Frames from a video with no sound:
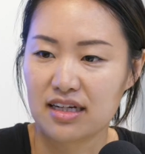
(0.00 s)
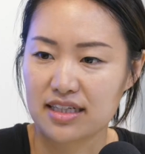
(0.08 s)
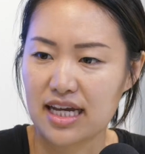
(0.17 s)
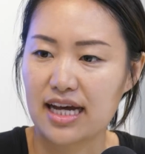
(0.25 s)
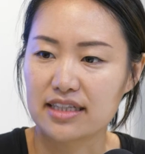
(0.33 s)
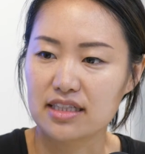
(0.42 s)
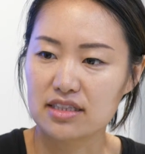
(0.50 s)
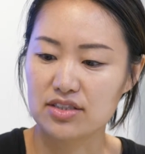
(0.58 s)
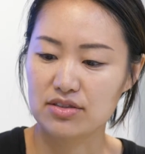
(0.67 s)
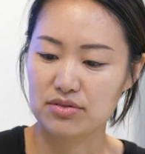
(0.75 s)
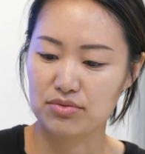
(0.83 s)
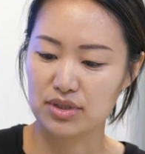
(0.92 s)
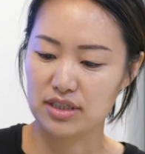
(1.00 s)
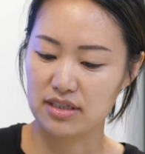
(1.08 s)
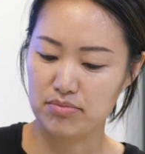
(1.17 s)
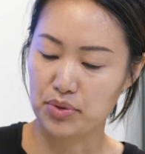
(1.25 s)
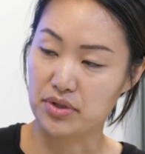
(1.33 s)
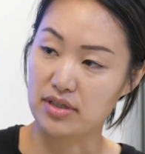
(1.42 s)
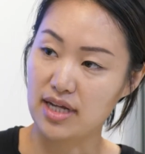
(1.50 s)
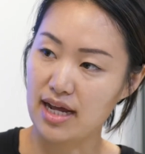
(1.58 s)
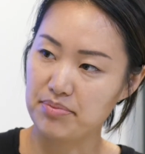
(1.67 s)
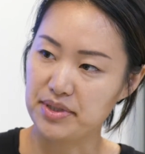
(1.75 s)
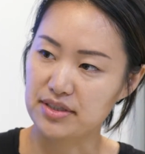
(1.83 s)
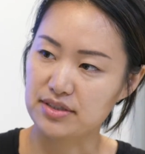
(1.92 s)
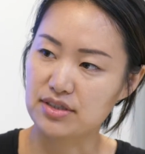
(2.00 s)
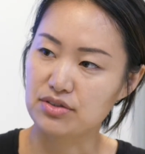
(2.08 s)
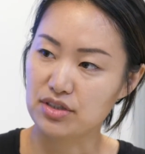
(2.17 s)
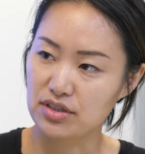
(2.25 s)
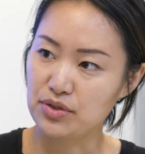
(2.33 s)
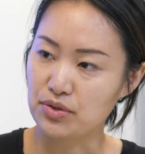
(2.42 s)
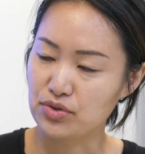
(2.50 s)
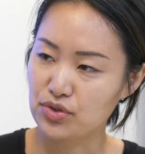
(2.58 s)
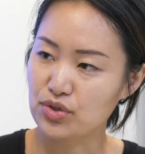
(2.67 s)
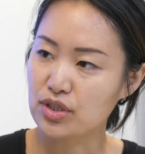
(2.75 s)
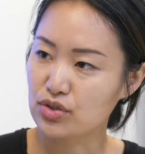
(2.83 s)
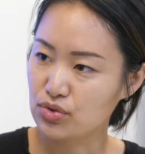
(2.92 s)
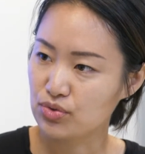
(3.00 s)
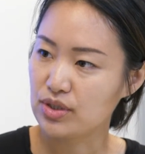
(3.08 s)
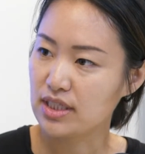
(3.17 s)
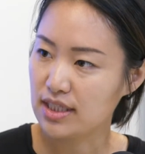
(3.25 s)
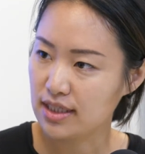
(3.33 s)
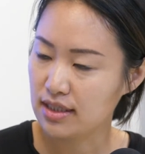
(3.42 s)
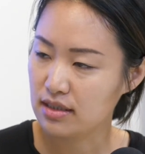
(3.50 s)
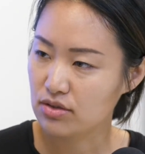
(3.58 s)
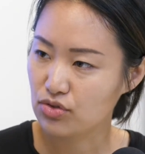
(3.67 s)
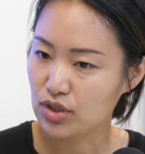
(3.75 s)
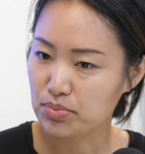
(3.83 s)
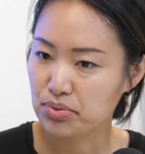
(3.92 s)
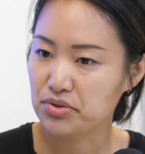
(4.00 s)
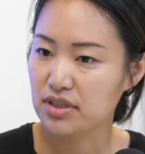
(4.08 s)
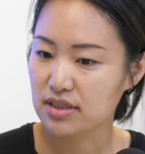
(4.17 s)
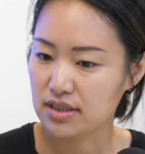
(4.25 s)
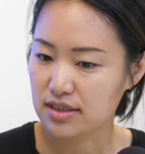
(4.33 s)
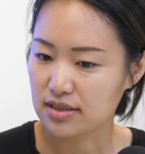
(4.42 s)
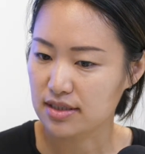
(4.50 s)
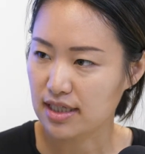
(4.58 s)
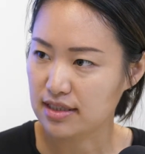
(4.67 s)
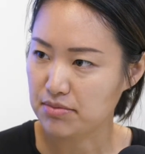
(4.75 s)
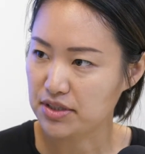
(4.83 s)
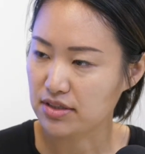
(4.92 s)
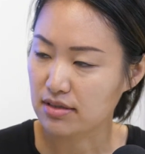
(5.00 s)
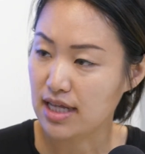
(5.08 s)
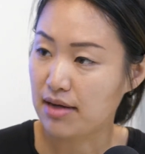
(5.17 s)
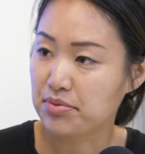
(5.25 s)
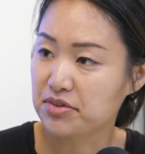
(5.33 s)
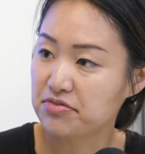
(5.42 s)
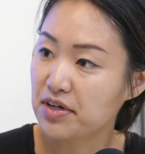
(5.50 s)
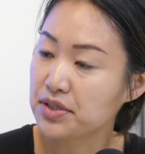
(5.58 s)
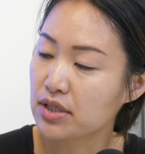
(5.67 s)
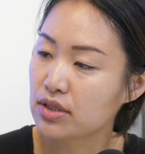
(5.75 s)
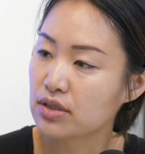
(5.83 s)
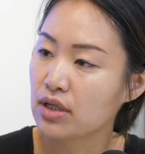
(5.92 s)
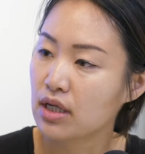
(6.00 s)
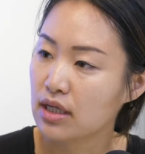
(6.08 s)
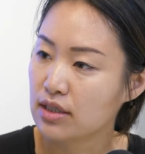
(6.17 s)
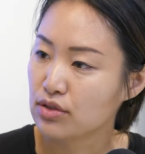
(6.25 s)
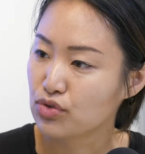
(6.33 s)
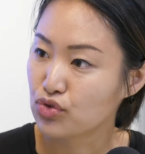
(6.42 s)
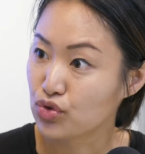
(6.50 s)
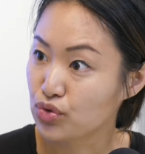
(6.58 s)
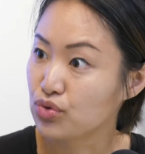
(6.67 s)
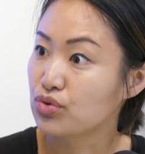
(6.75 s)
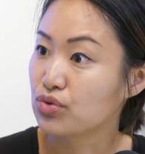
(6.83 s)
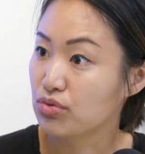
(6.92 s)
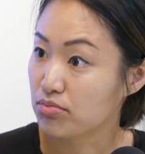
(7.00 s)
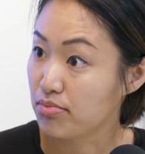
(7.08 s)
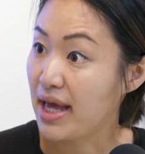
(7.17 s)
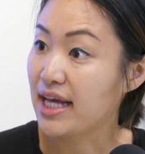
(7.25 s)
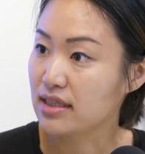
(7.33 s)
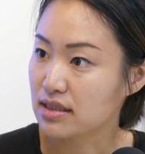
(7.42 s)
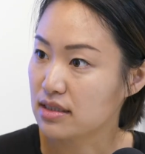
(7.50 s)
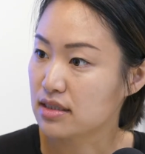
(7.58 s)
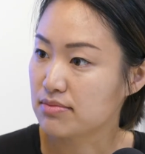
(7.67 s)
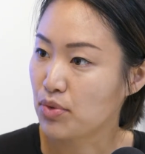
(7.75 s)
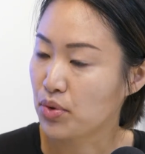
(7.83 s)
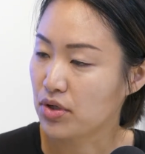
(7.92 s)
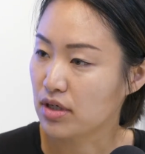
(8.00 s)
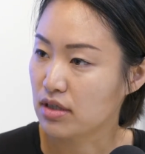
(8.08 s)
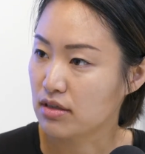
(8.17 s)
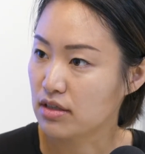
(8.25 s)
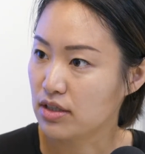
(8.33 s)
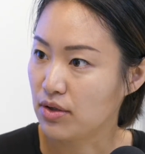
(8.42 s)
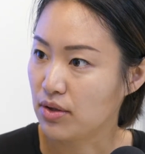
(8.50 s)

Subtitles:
I think it's a really important topic because you're putting this assessment at the top of the funnel to make this more